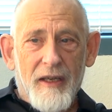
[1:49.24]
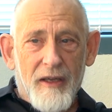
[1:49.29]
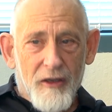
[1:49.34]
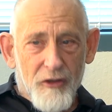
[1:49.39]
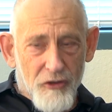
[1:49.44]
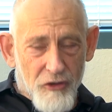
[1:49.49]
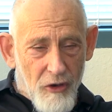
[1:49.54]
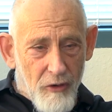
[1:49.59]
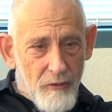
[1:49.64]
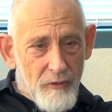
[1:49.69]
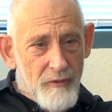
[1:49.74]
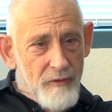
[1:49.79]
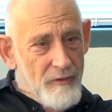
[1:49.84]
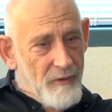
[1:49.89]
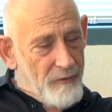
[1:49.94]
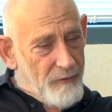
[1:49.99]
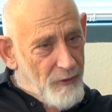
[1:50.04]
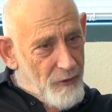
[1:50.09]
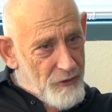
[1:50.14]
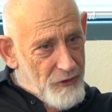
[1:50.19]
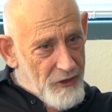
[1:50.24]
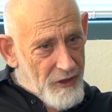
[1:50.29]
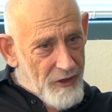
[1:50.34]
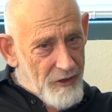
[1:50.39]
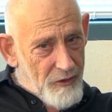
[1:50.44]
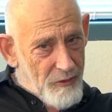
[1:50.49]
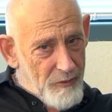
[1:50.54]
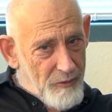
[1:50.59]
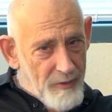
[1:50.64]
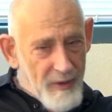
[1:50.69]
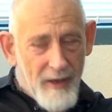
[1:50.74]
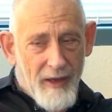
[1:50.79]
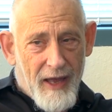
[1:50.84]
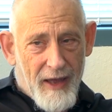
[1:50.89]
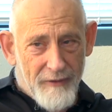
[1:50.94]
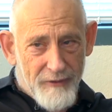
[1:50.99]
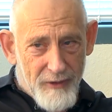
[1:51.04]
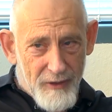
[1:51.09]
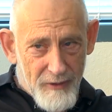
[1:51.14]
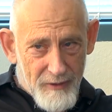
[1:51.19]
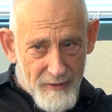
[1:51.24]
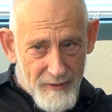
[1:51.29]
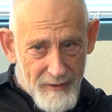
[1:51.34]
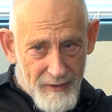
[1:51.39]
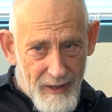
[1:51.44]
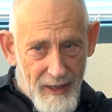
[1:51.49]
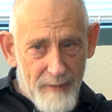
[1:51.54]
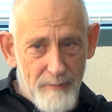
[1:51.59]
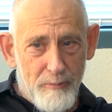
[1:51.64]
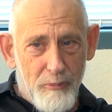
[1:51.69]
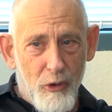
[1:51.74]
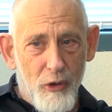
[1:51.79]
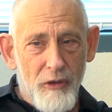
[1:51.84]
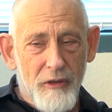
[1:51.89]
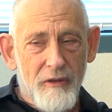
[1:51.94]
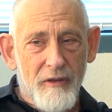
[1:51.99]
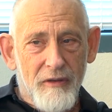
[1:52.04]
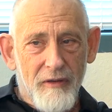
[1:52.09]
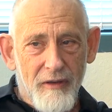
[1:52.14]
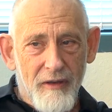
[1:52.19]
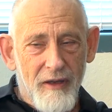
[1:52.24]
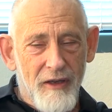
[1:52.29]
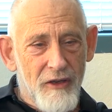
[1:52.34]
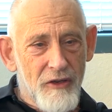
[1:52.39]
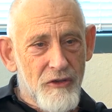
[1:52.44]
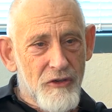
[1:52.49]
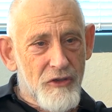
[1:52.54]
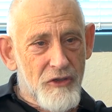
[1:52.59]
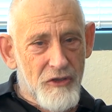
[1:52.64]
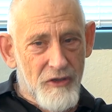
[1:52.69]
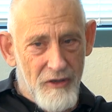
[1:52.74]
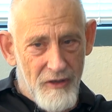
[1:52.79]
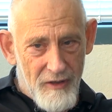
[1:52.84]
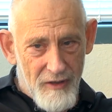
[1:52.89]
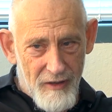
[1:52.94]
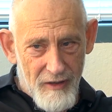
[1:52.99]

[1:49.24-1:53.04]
So the first thing you have to input is